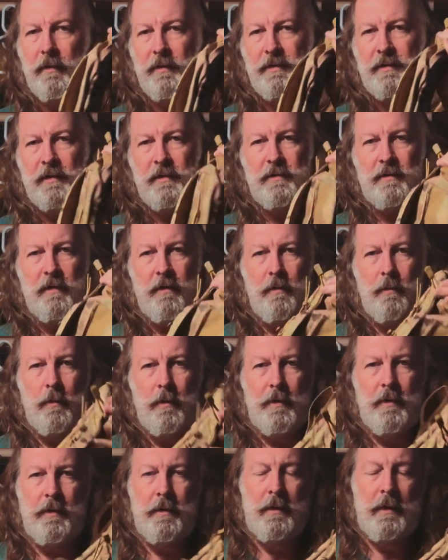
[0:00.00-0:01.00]
sense of the
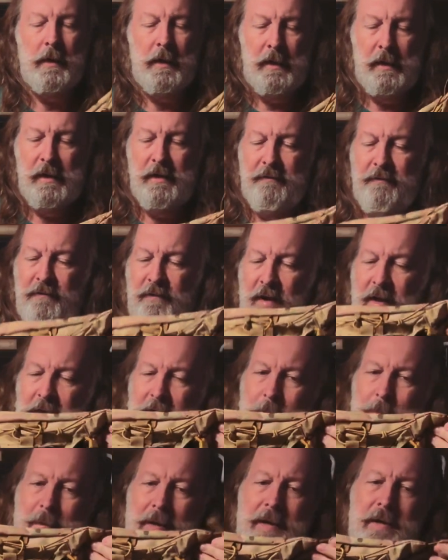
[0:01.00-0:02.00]
word, fanny
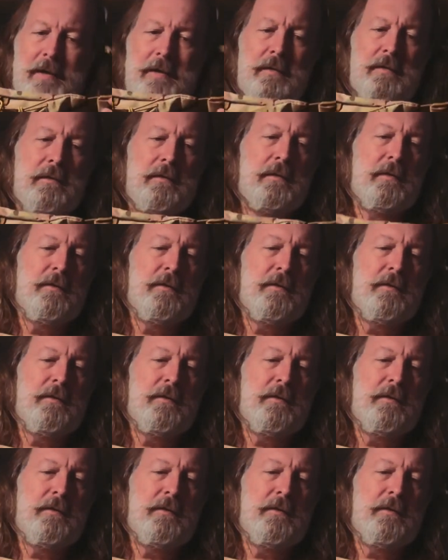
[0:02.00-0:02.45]
pack.